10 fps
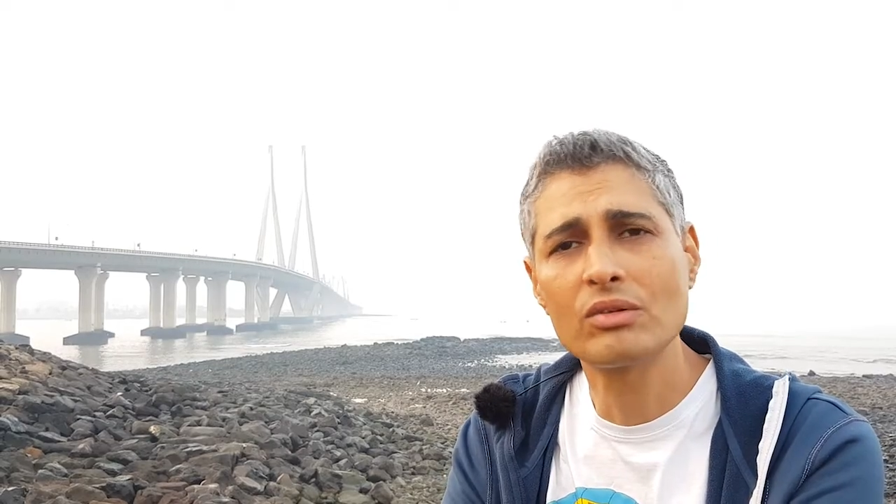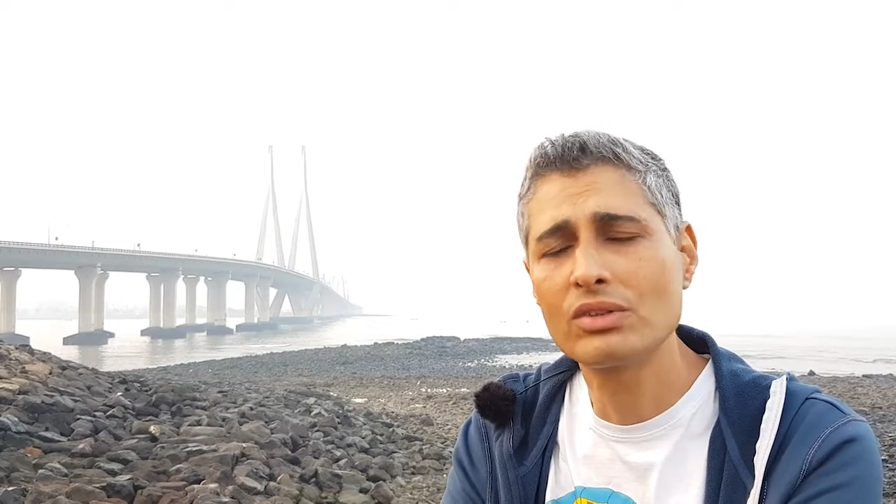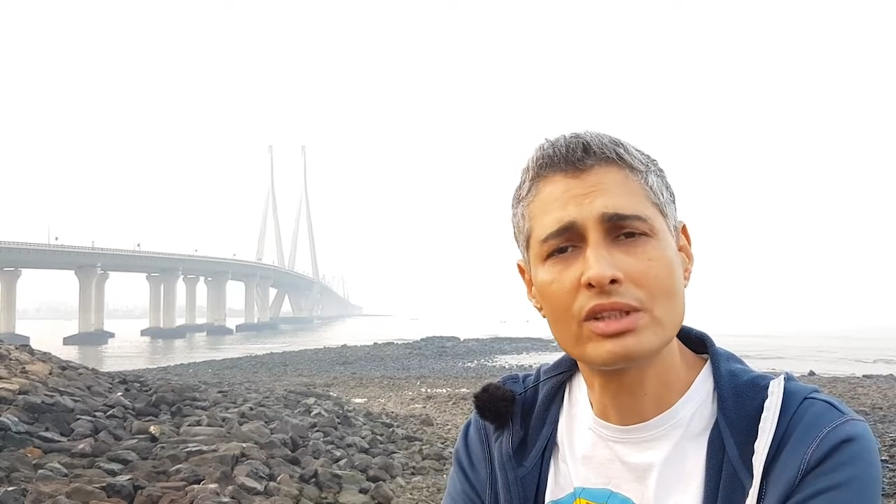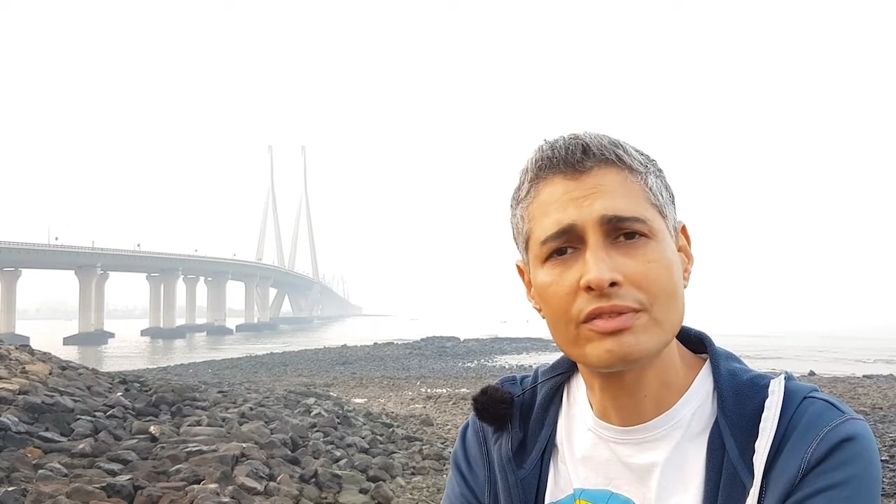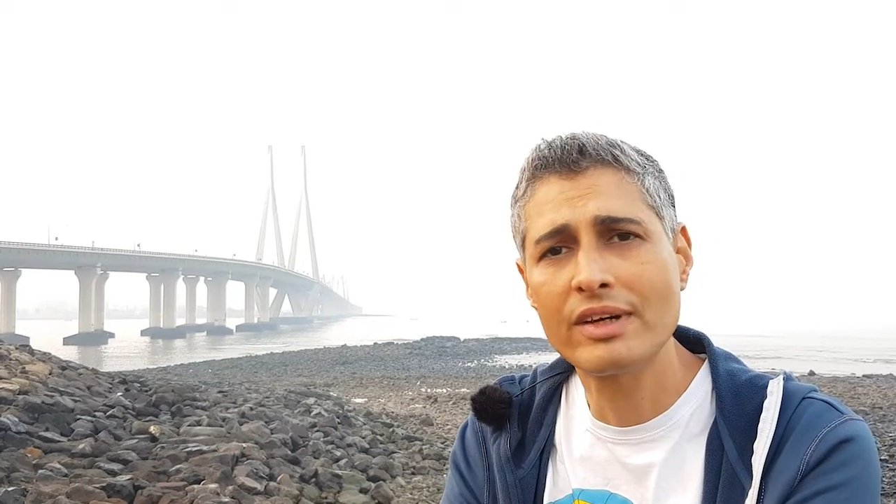I was
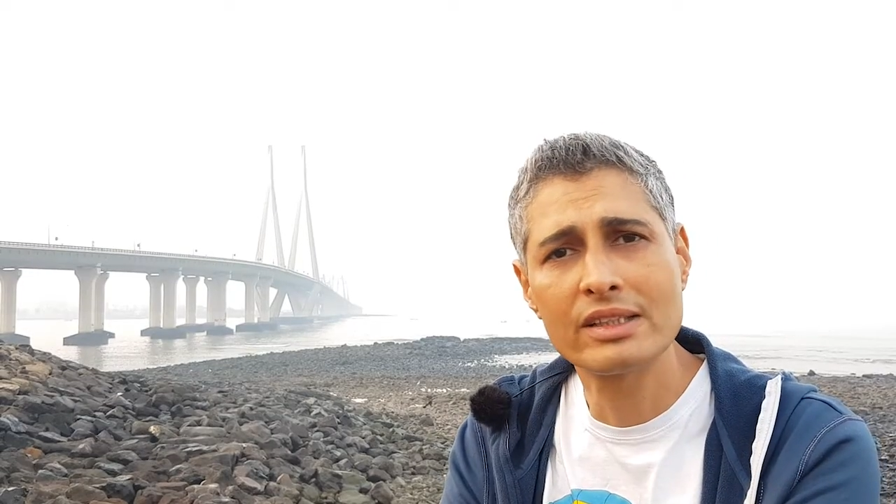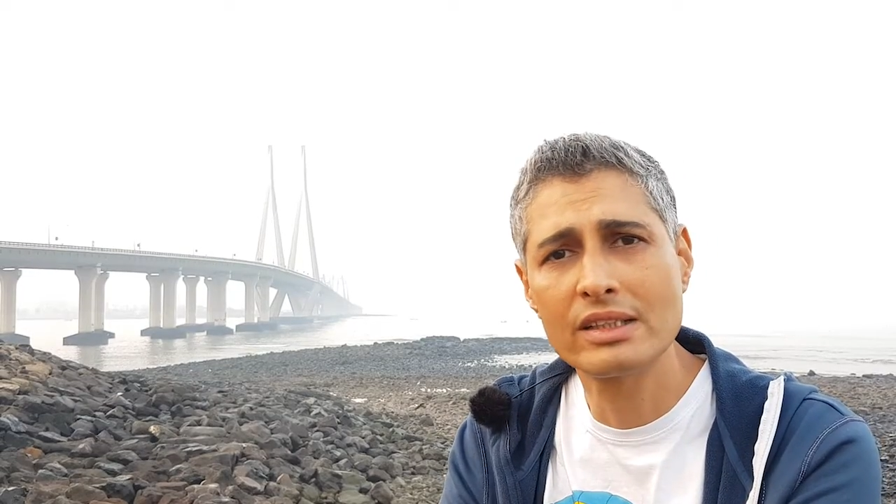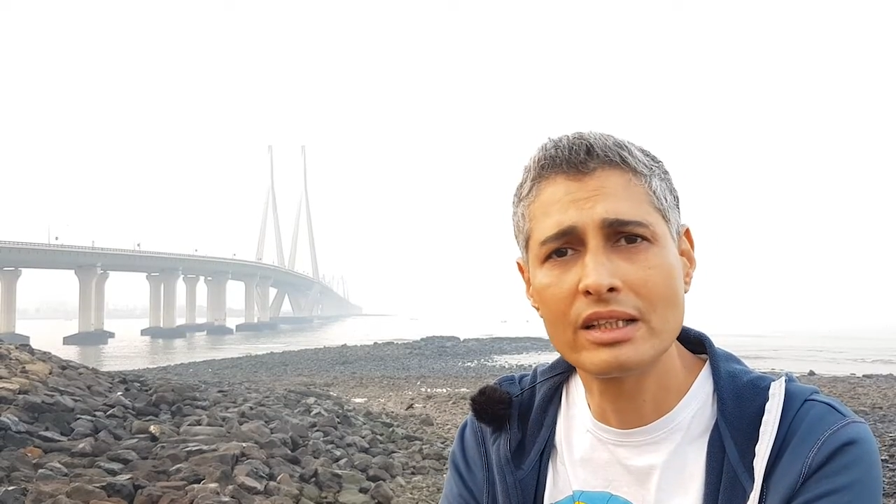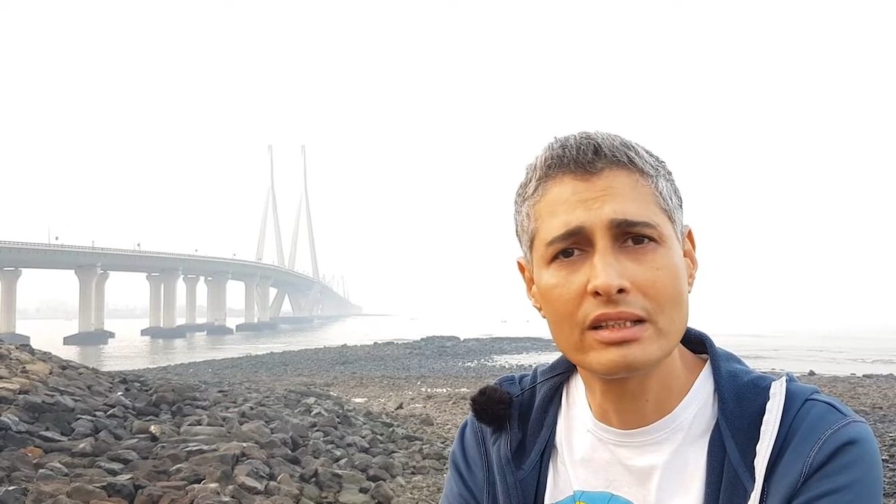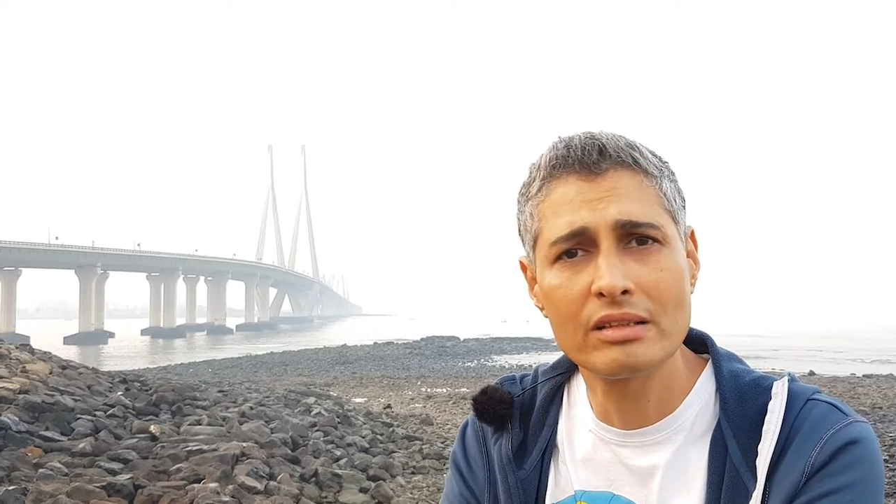just
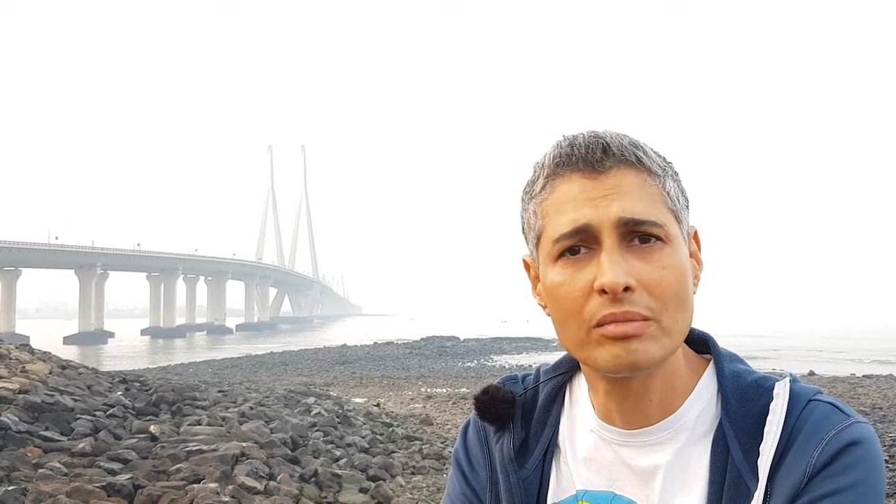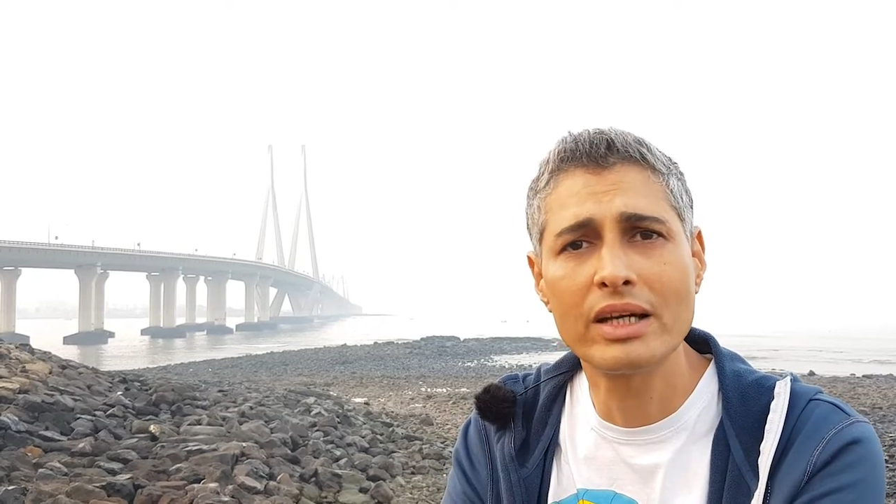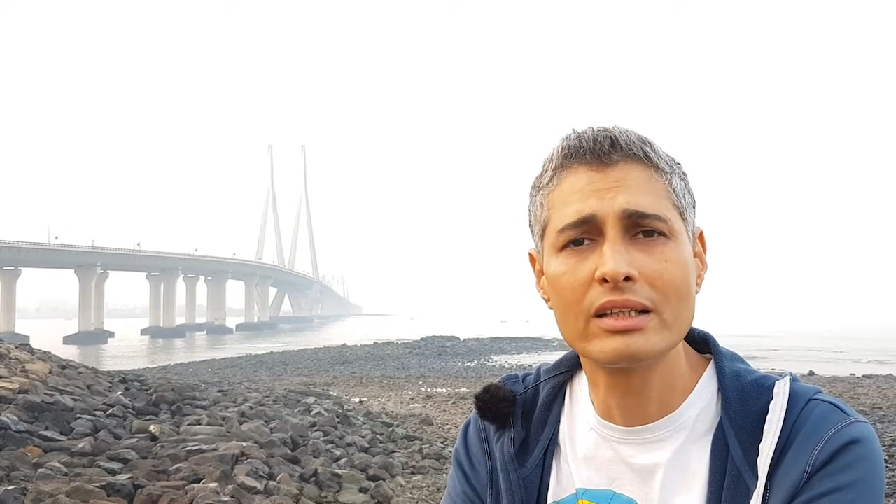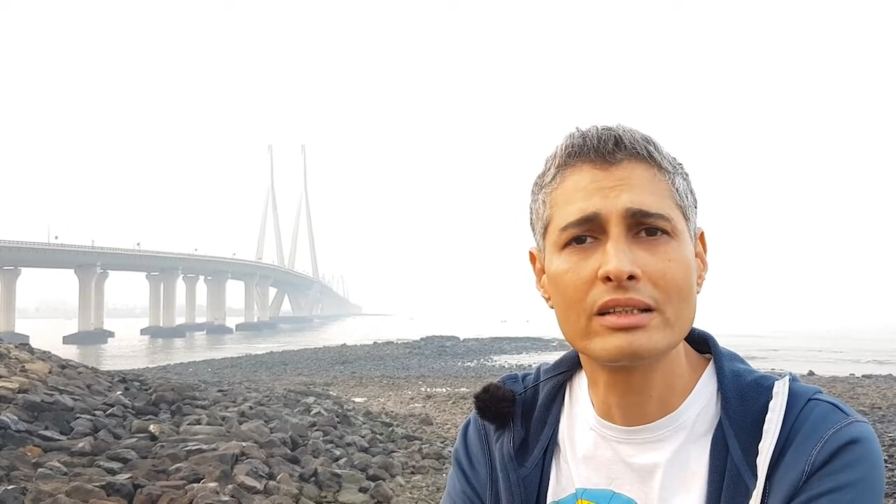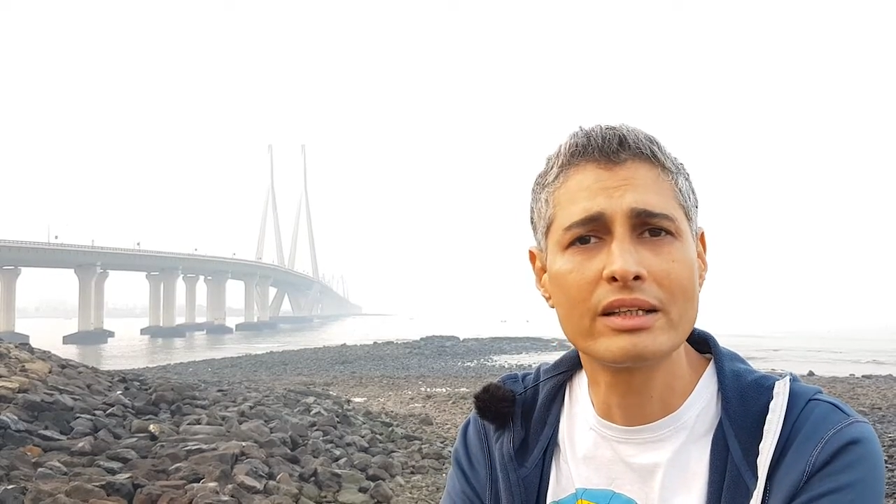fascinated by the